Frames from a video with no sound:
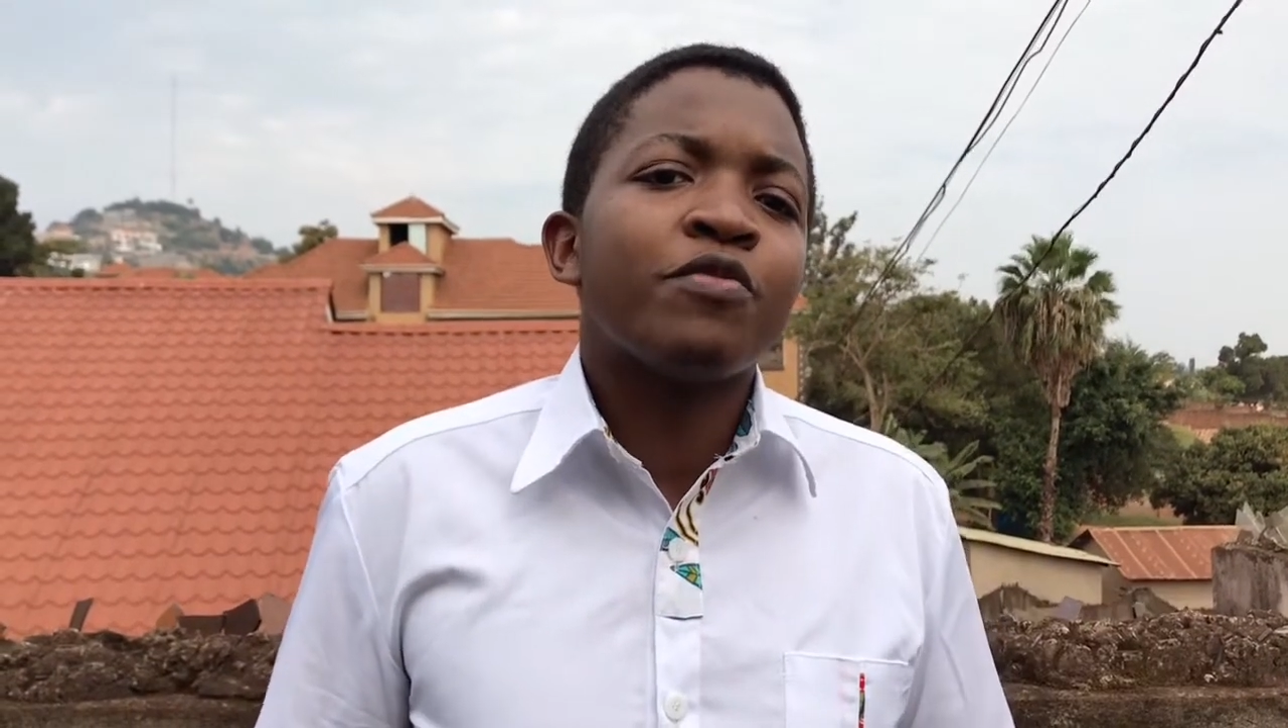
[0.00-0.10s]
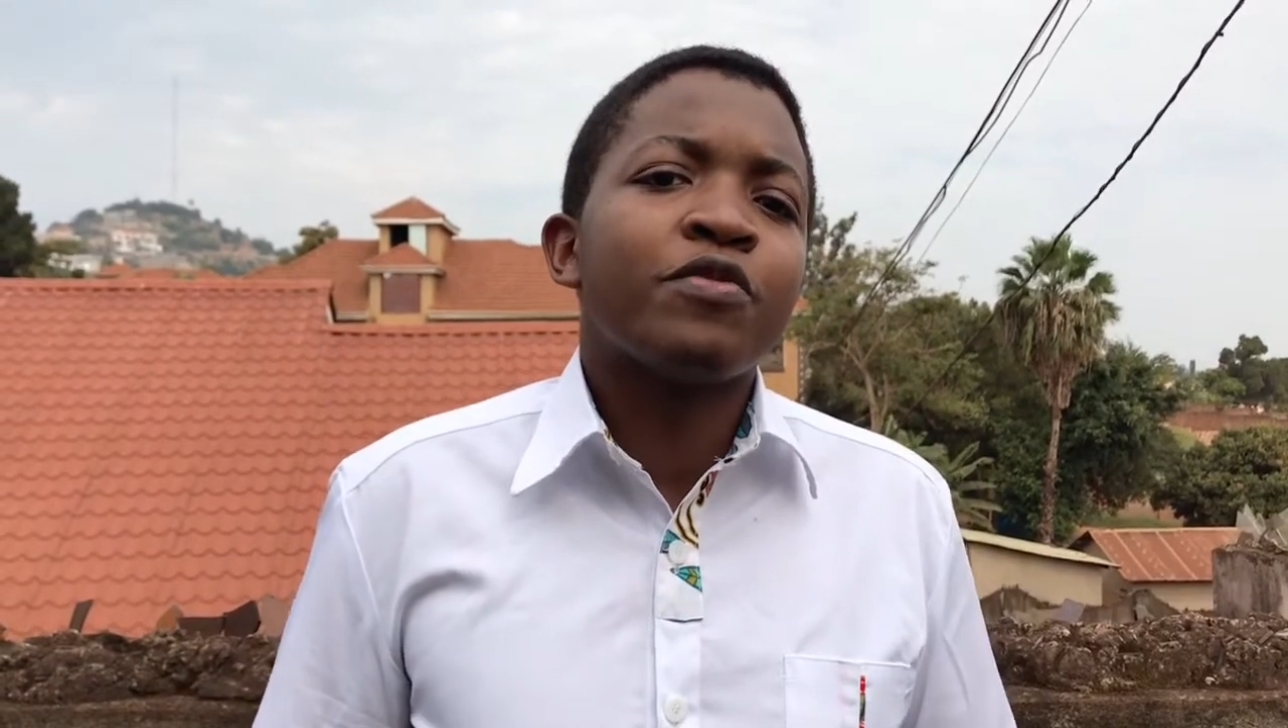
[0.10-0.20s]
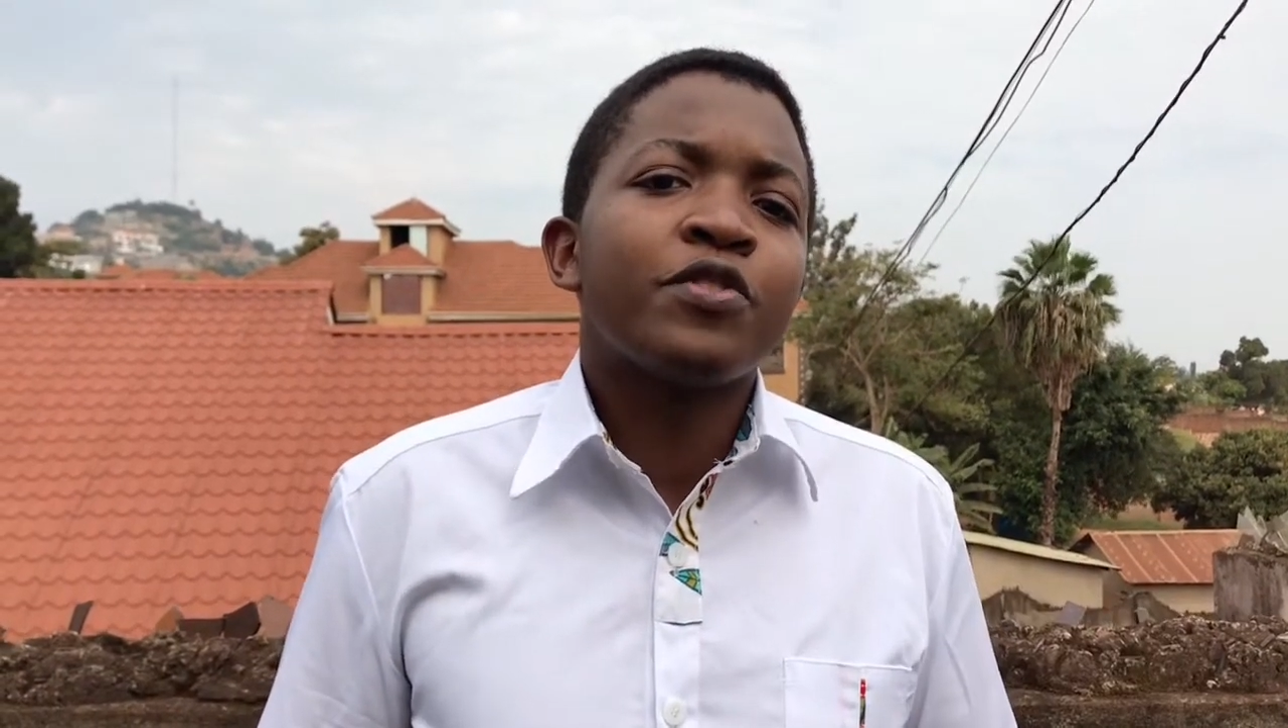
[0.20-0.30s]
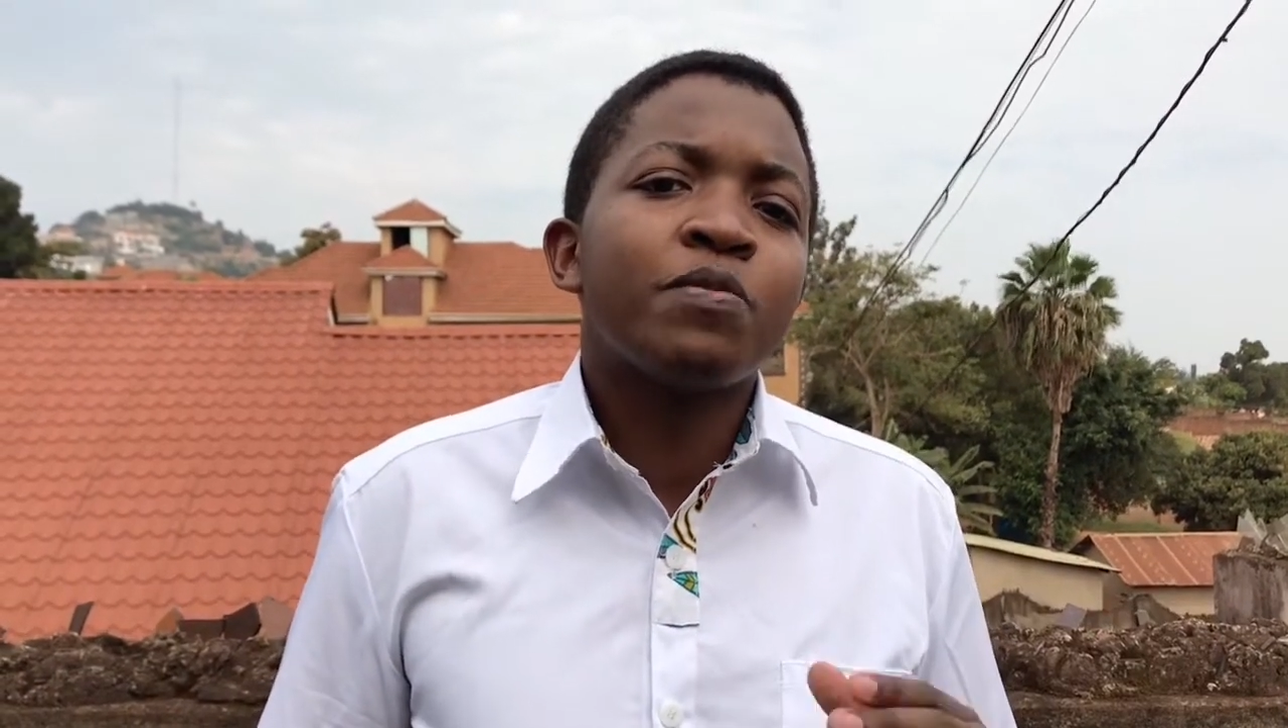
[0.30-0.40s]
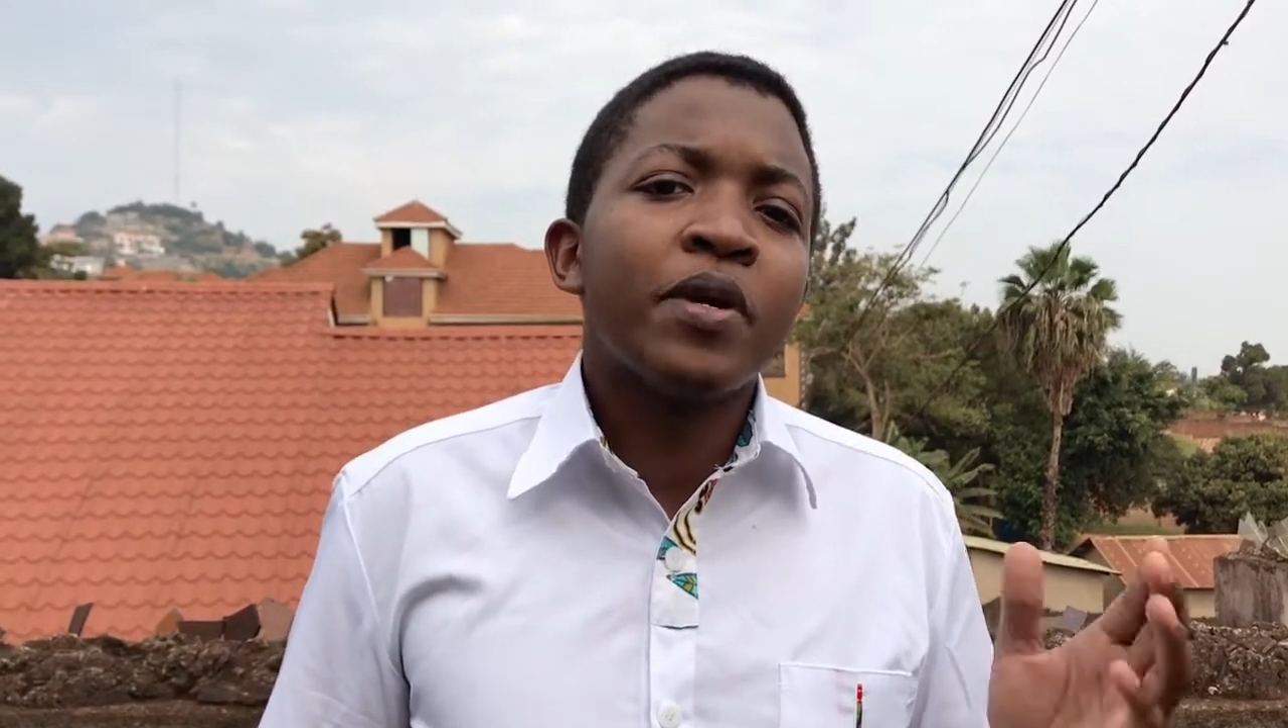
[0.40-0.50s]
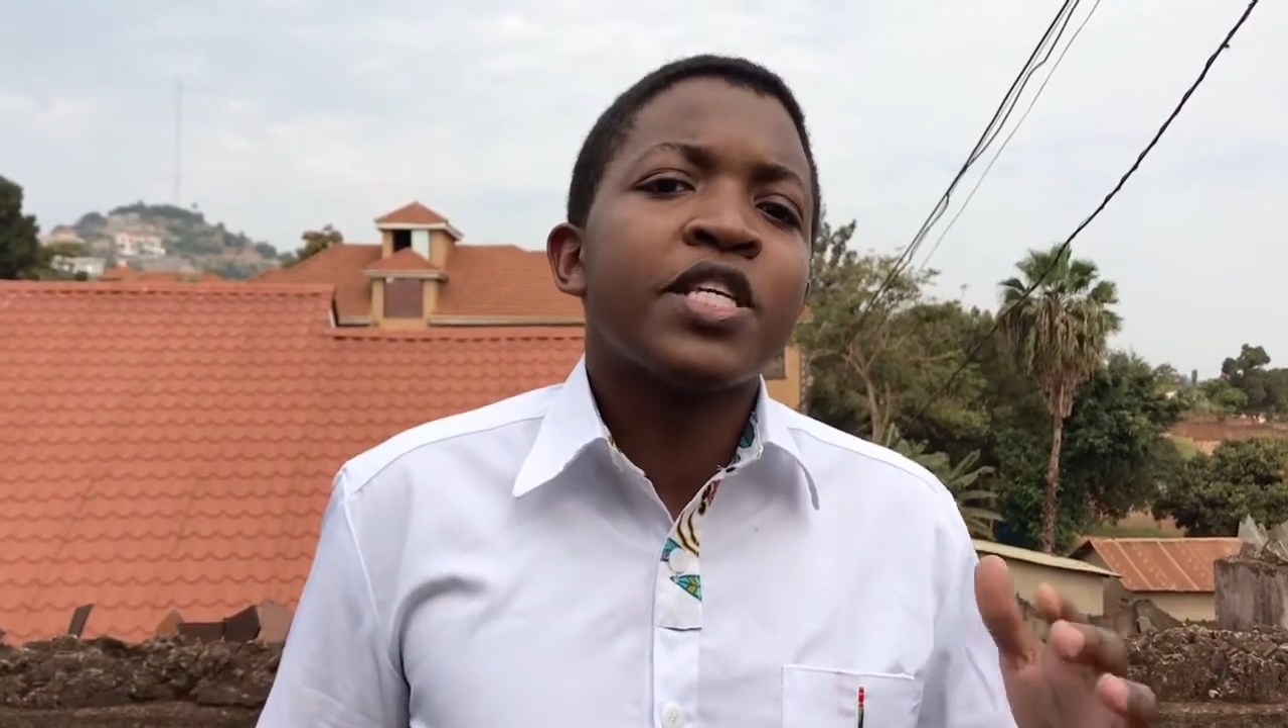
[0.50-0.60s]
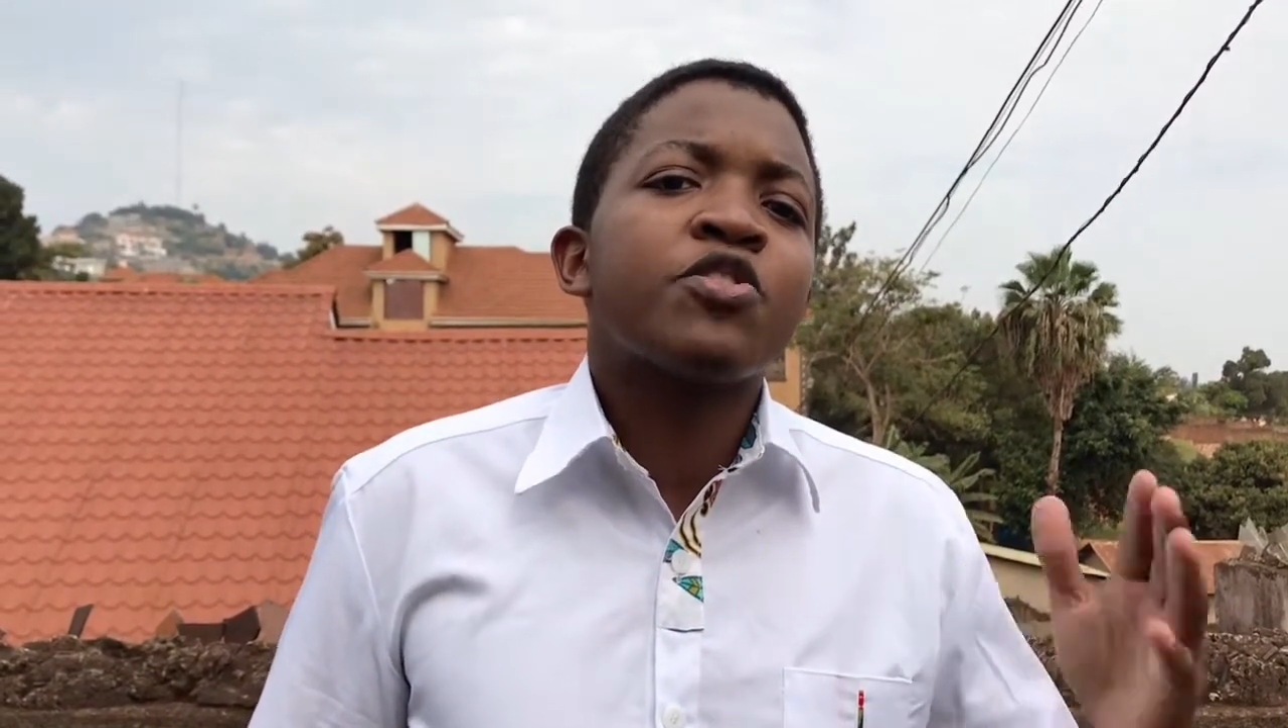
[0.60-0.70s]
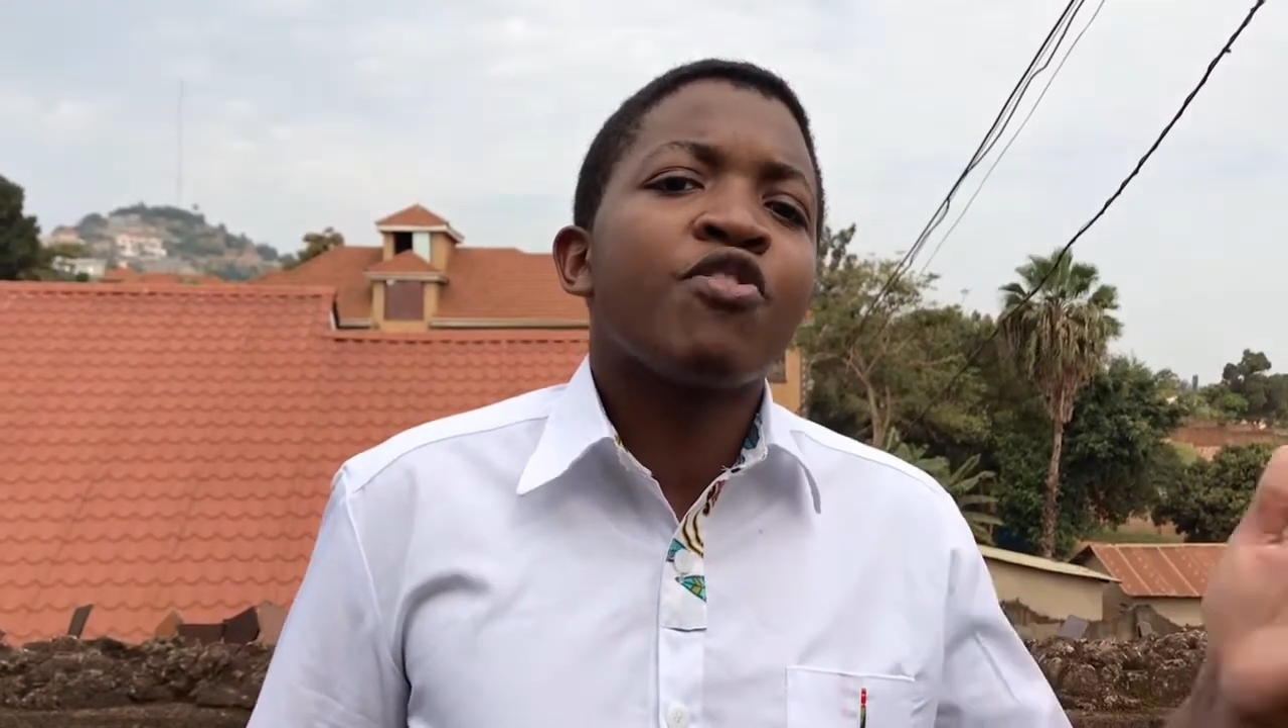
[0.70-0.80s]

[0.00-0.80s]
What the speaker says: space